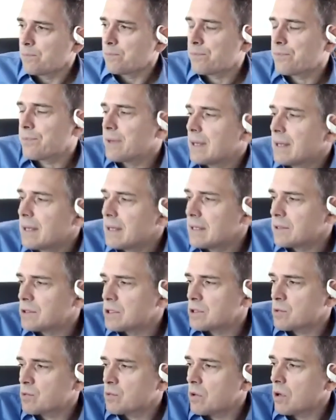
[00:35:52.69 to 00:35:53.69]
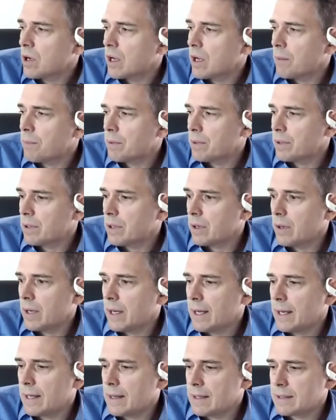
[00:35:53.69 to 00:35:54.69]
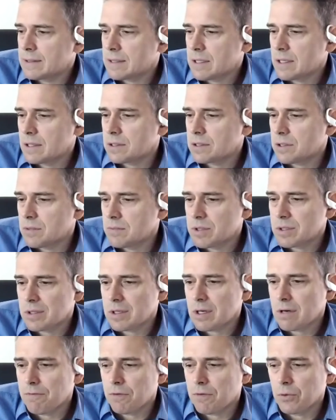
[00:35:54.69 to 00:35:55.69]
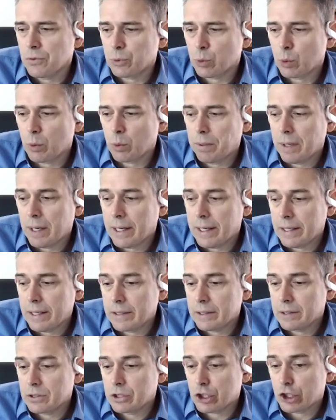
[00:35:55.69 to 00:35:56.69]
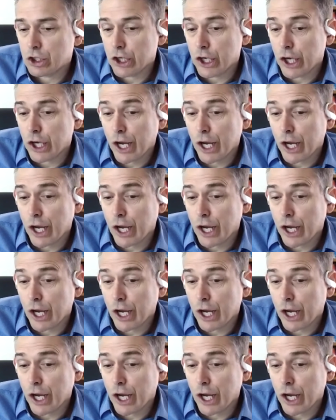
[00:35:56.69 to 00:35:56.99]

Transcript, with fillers: you can't just rock up and go, hey, let's get some stuff onto a page